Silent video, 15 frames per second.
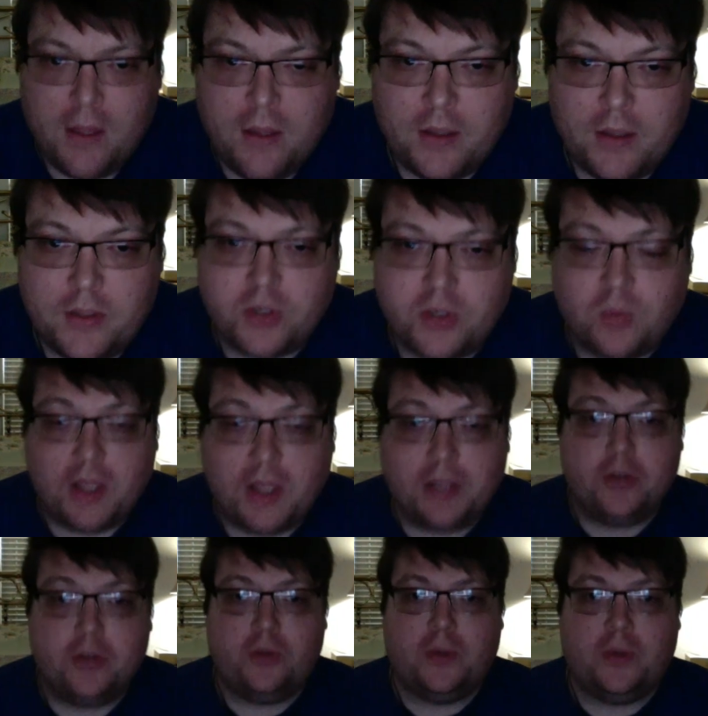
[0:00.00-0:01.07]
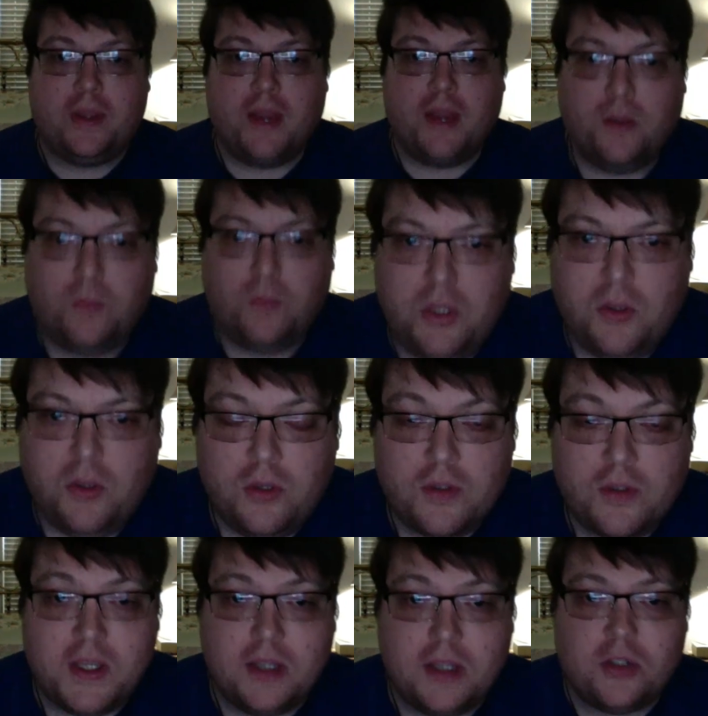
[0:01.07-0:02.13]
So while you're doing that, when you
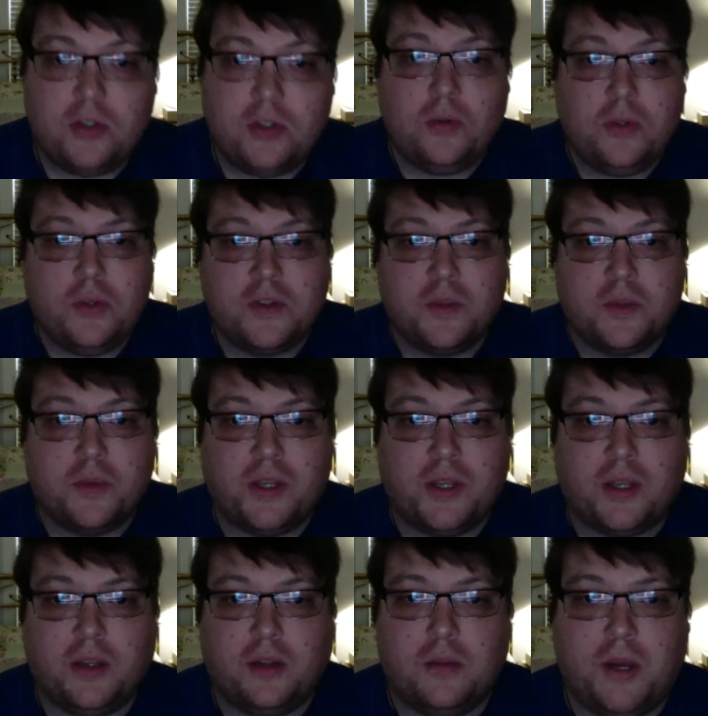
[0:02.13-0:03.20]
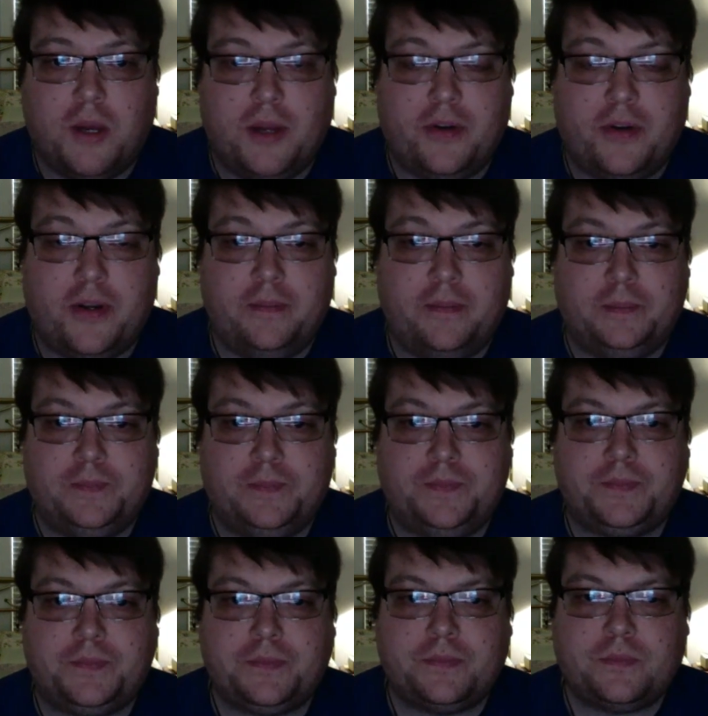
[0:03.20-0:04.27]
use each, you'll use a particular mantra.
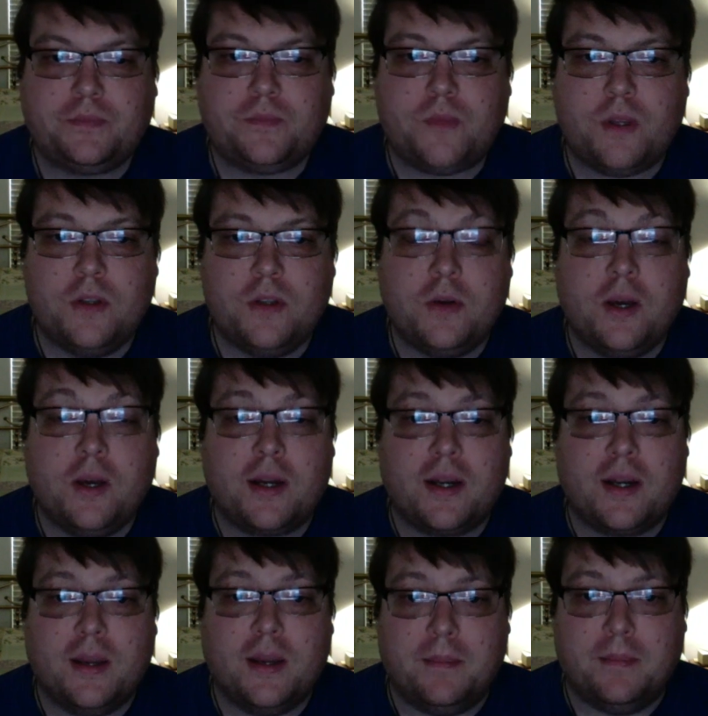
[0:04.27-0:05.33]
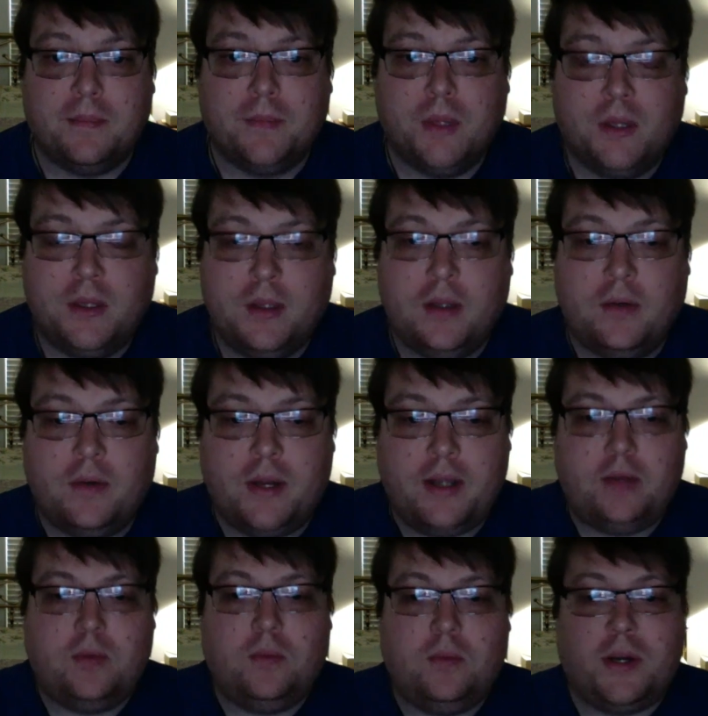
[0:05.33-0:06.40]
So Argam,
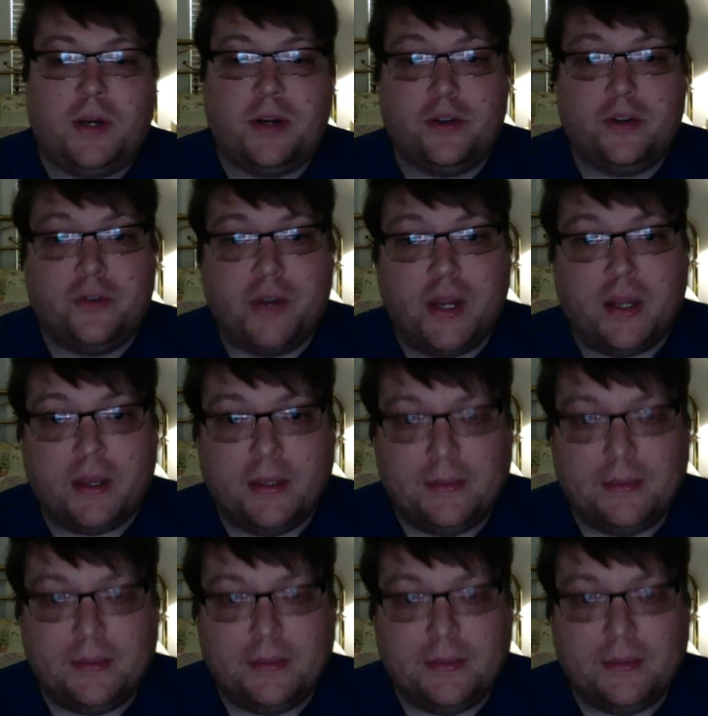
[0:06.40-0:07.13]
right? Water to drink.